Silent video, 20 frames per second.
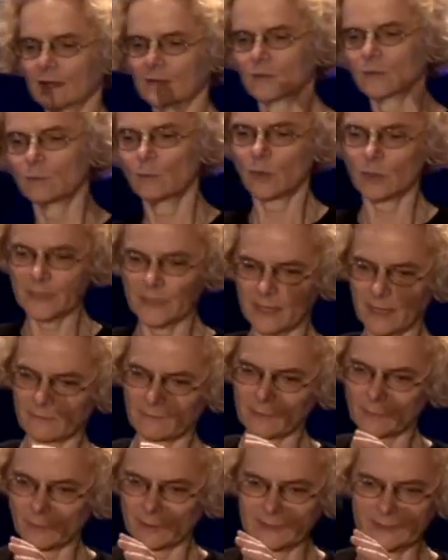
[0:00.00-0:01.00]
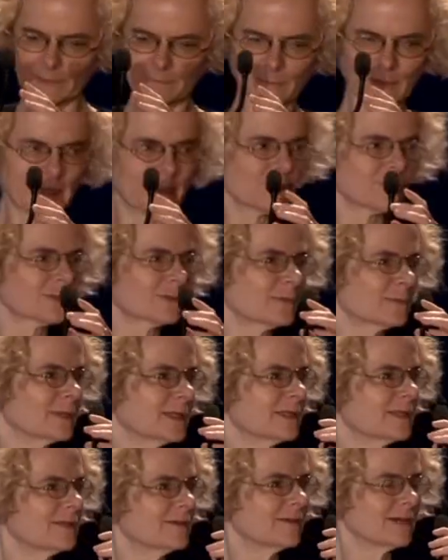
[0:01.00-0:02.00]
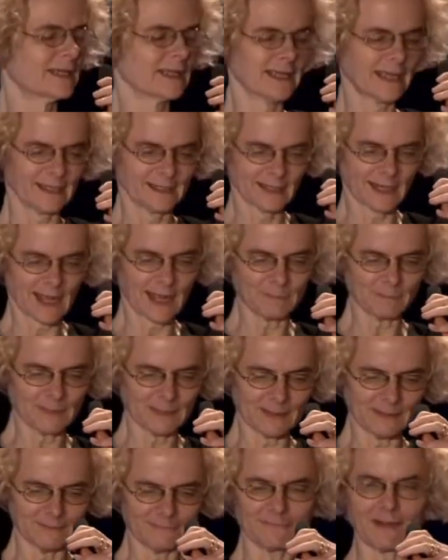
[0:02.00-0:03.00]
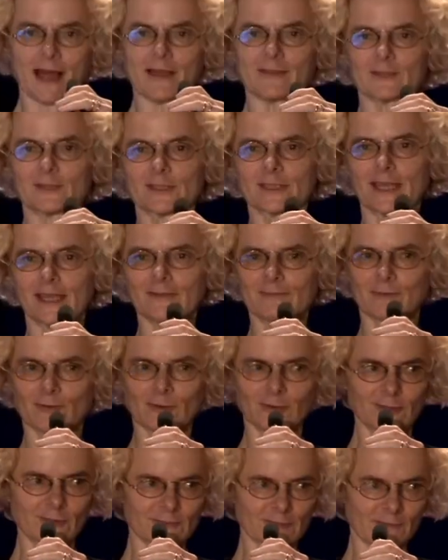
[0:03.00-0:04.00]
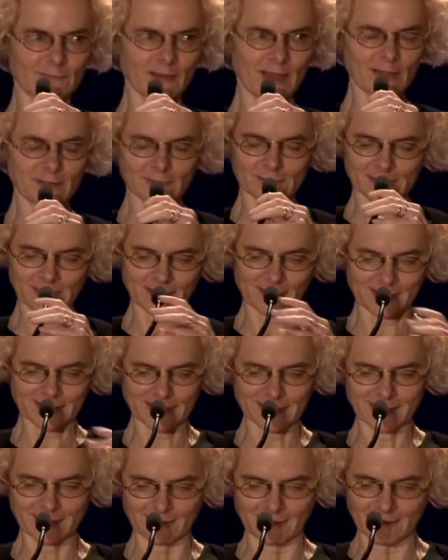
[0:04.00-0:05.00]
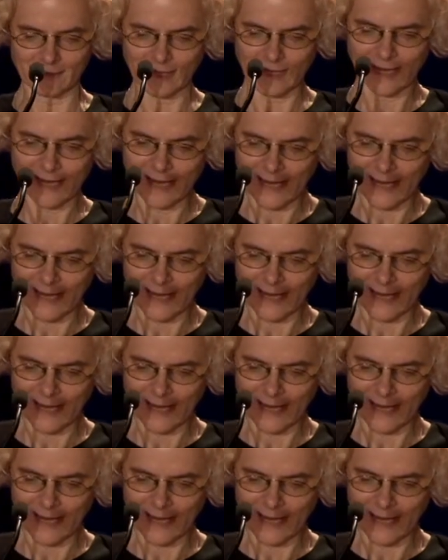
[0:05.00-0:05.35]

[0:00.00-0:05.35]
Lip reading: Good morning, everybody. It's a pleasure to be here. And again, happy Father's Day for all of the fathers that are here.